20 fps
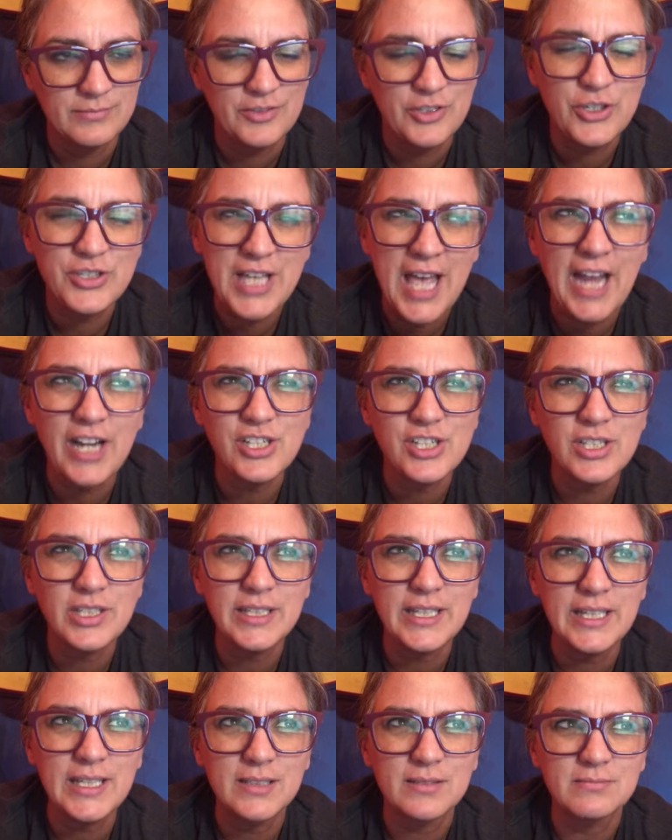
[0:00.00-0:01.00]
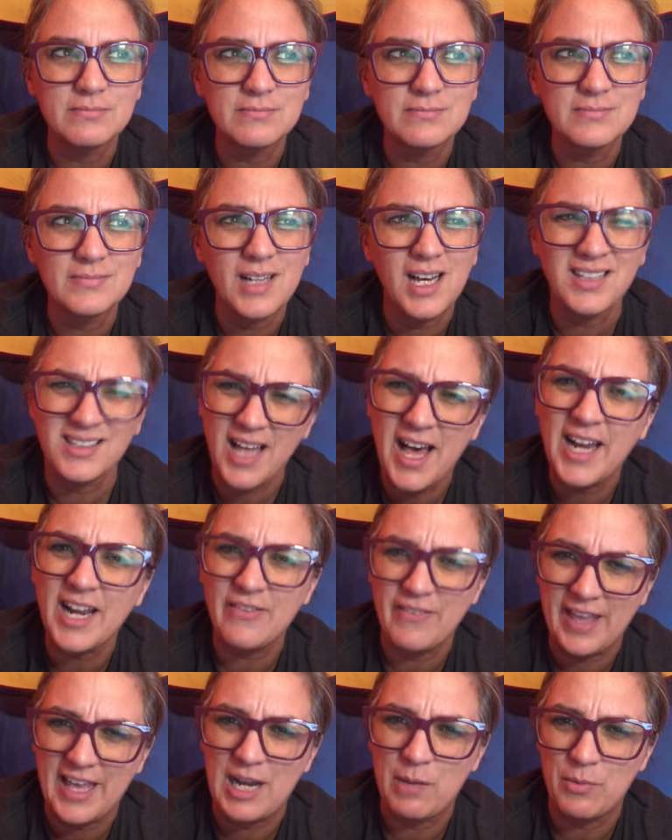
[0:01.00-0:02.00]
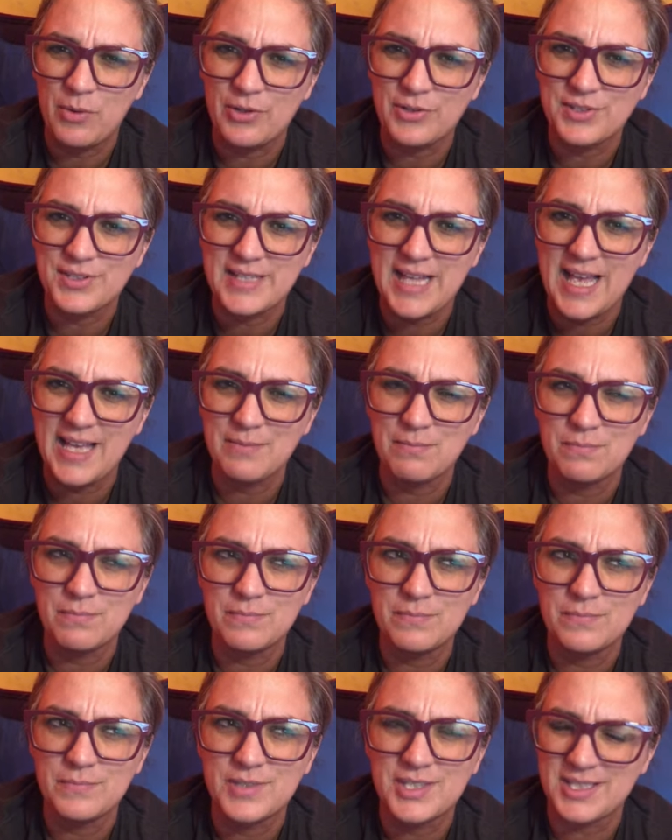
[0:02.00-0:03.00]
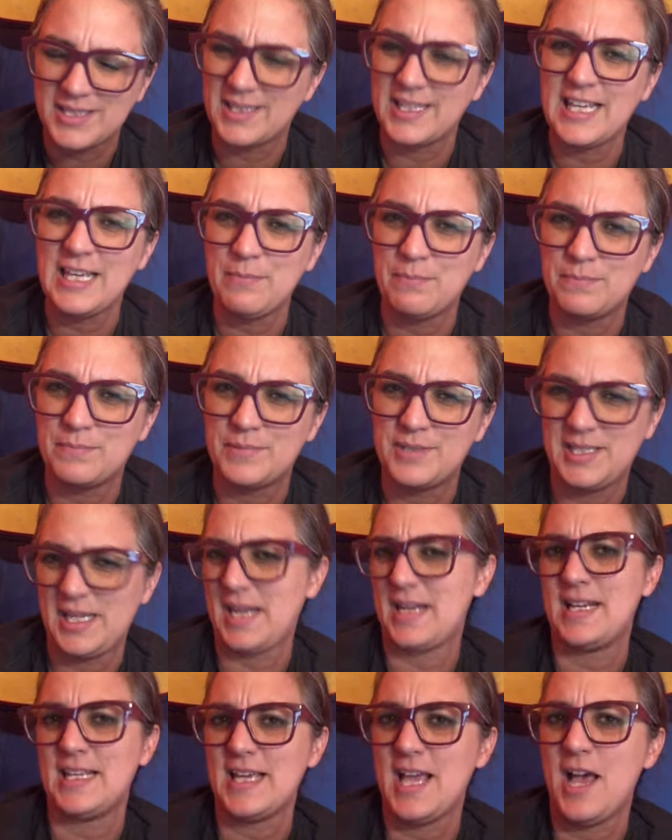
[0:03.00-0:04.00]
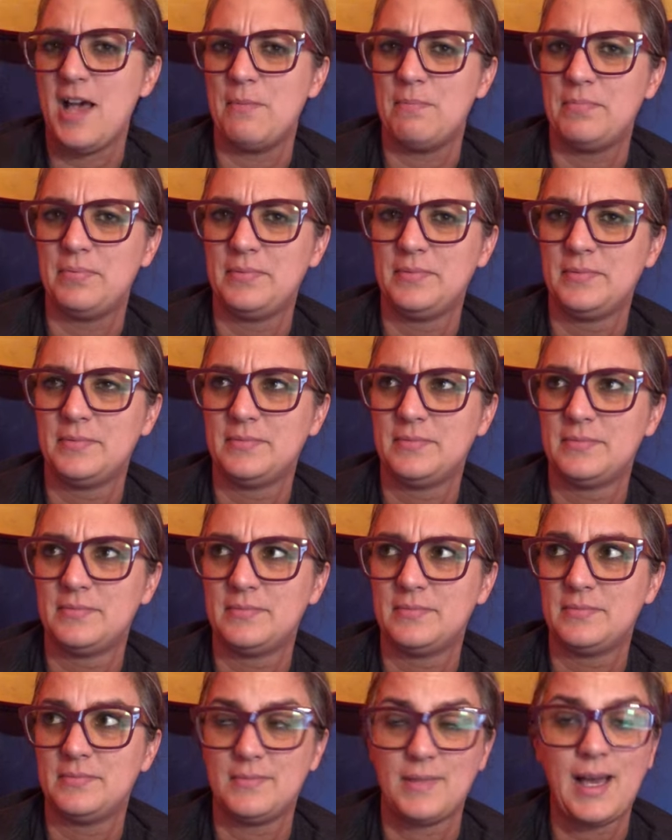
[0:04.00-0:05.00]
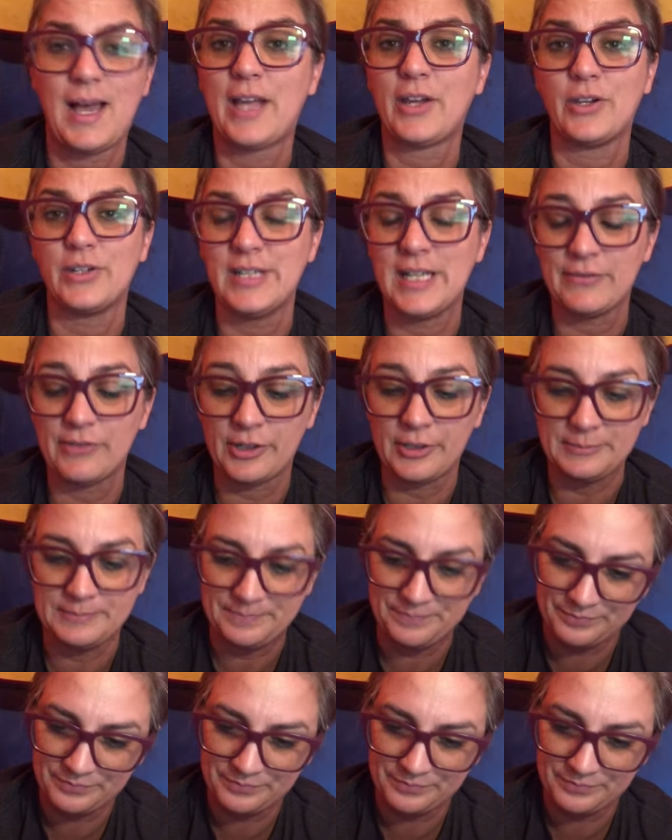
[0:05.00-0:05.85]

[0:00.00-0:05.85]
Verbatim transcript: There's actually a lot of animals that sleep standing up. I could never.